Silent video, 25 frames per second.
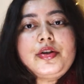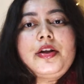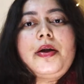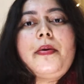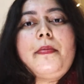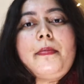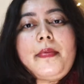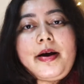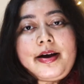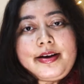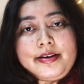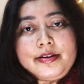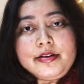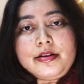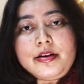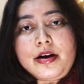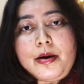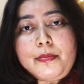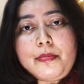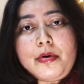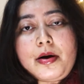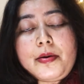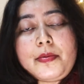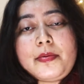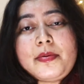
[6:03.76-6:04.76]
they might
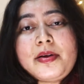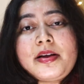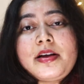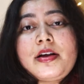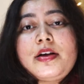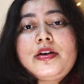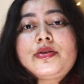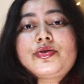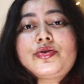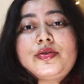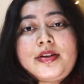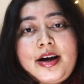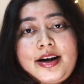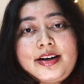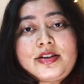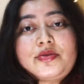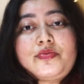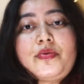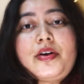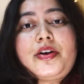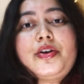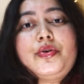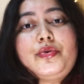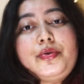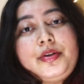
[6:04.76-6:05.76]
come up. So that is
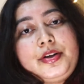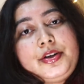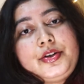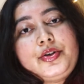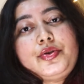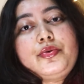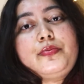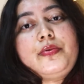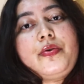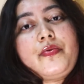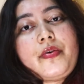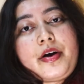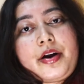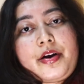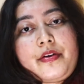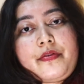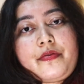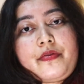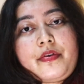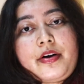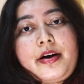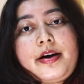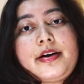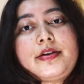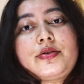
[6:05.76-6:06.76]
why you need to be
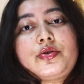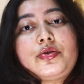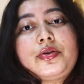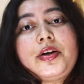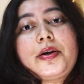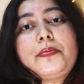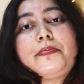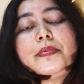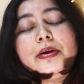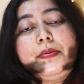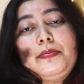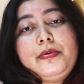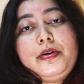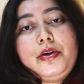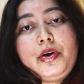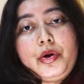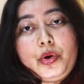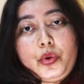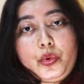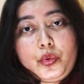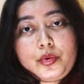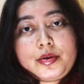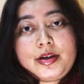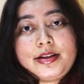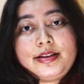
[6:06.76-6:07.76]
verified, so that people
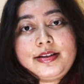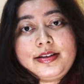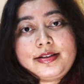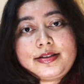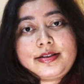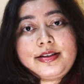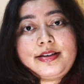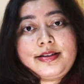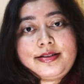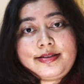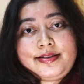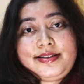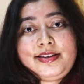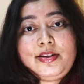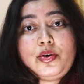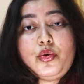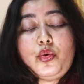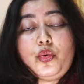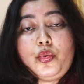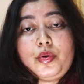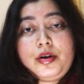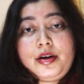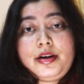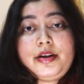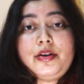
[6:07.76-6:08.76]
know that this is the
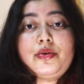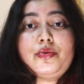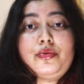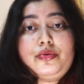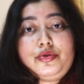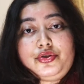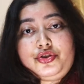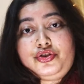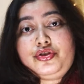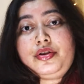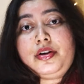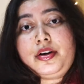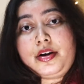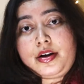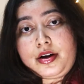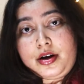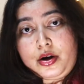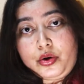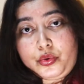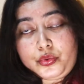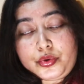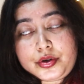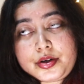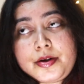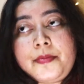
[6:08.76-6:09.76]
only original
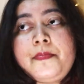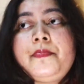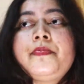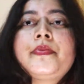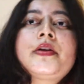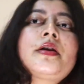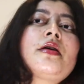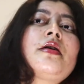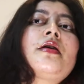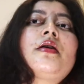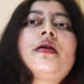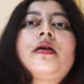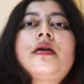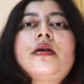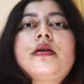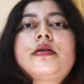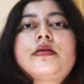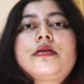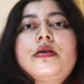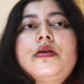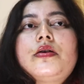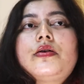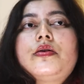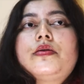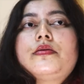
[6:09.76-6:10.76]
account.
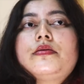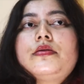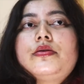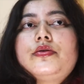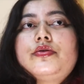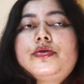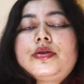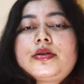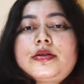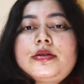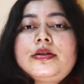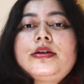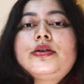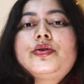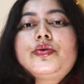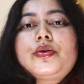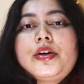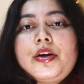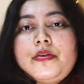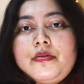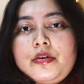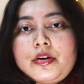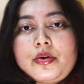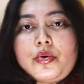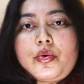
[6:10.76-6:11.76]
So you just need to
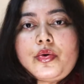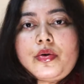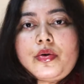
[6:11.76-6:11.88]
give a